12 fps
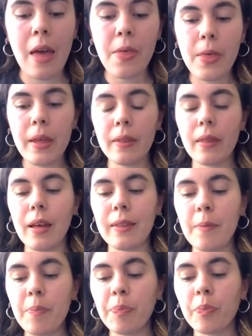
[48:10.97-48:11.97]
I think that
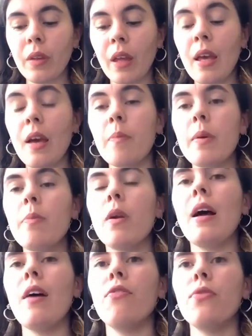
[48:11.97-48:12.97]
people
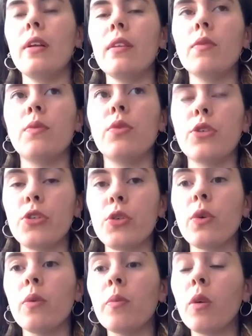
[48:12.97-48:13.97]
have felt for
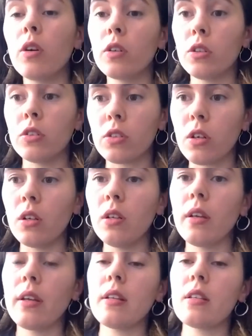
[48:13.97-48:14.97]
sure more control.
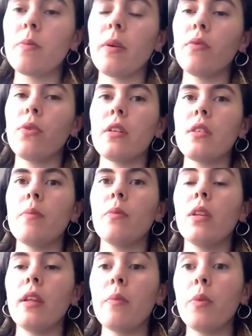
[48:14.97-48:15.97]
In Spain, for
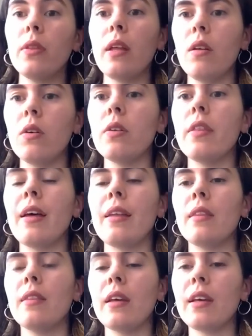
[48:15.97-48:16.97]
example, they put the law
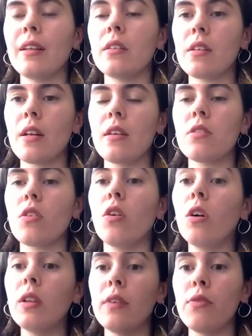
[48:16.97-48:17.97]
that they can trace
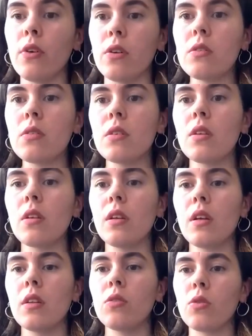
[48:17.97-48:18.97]
all the phones
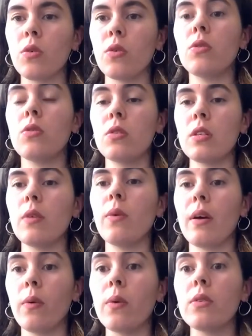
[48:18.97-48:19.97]
to see
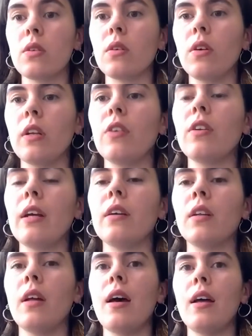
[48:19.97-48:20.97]
what was going
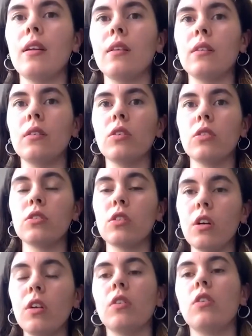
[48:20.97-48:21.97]
on and
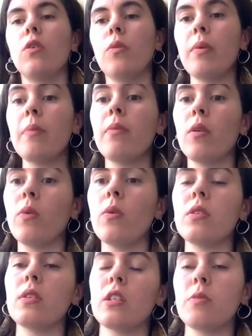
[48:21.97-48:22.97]
control how people
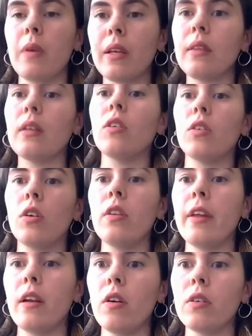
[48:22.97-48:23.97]
was respecting on all
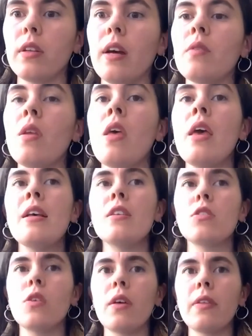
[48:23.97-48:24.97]
the lockdown.
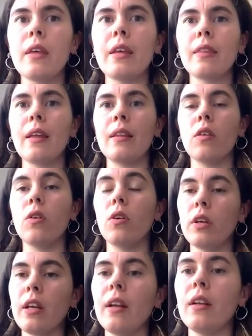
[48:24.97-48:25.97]
So I think that,
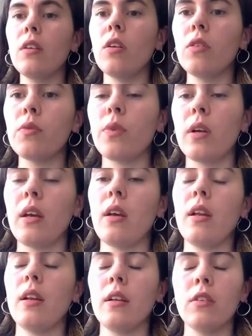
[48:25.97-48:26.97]
here in London,
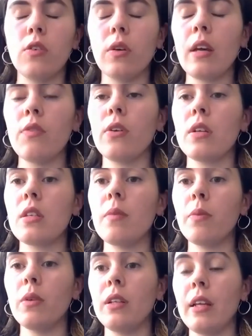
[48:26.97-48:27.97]
in UK, for
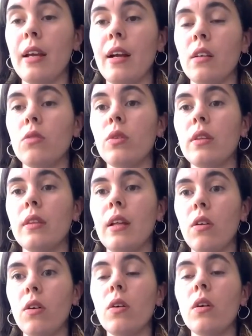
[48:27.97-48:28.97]
example, they are doing
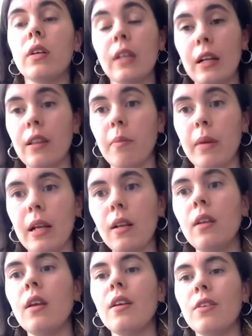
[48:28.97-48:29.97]
the law, Kill the Bill,
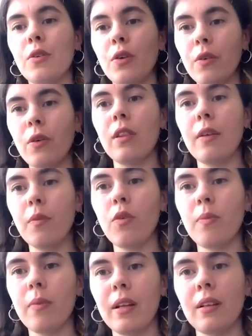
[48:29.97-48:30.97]
all the
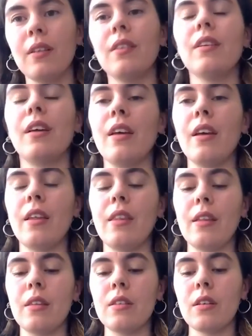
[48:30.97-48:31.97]
movement
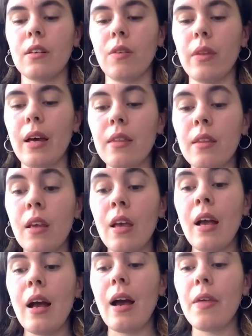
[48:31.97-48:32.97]
that it's around that.
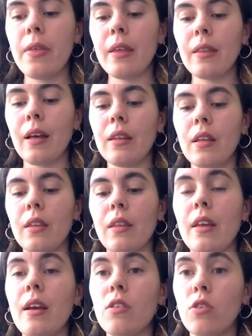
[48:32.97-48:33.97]
I think that
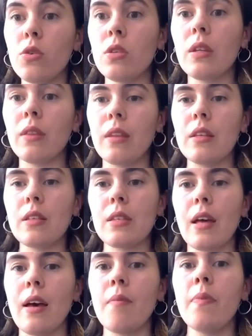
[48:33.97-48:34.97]
they are using this
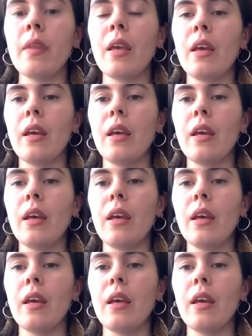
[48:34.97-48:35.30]
time